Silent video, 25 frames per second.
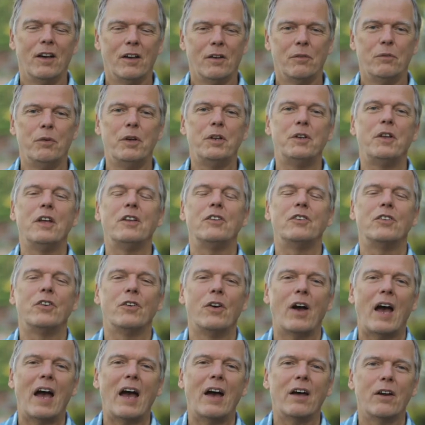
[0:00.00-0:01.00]
we teach
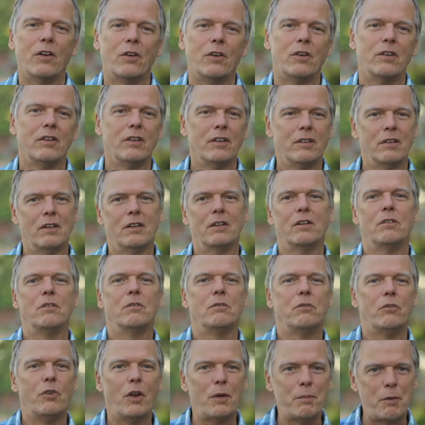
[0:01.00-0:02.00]
you how to
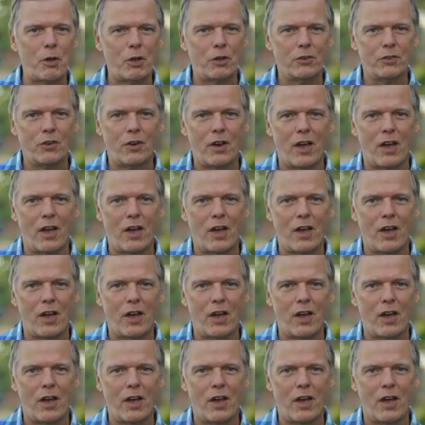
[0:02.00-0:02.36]
rebuild